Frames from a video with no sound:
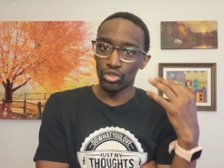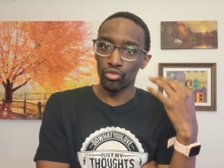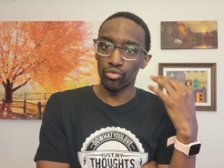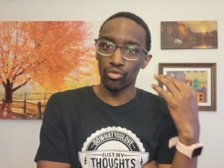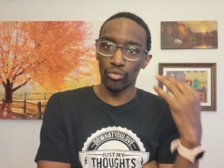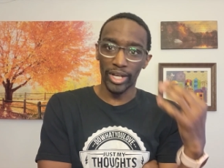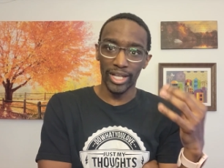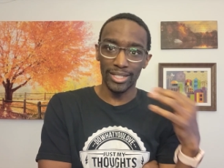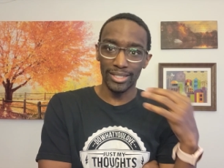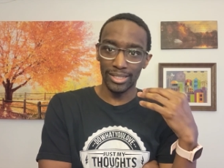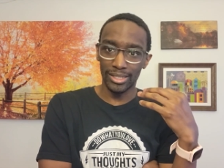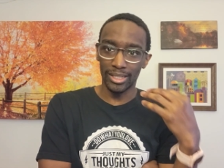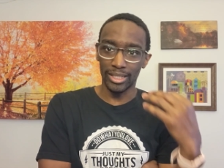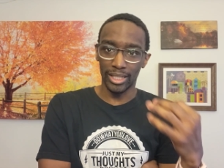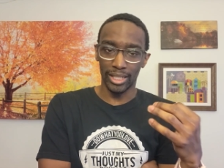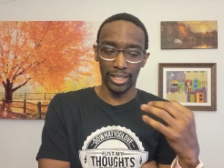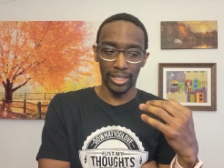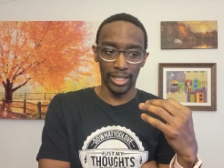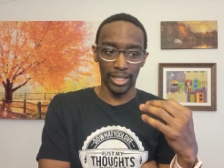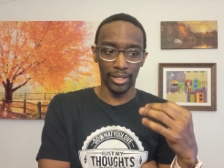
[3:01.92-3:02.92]
crazy
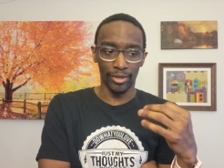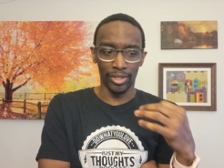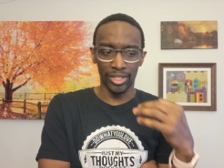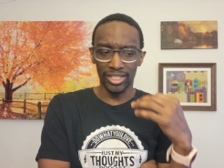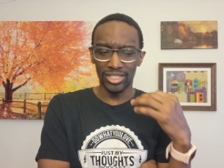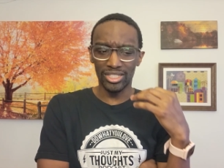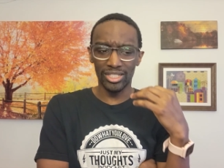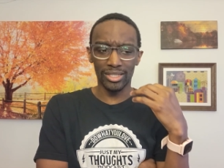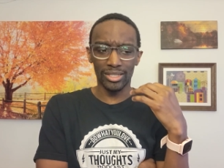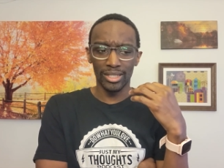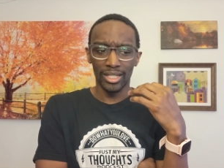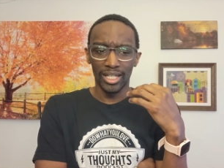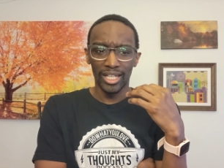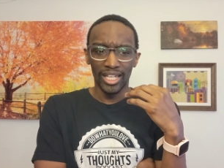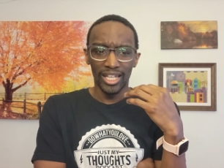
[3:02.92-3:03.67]
in there. And it's just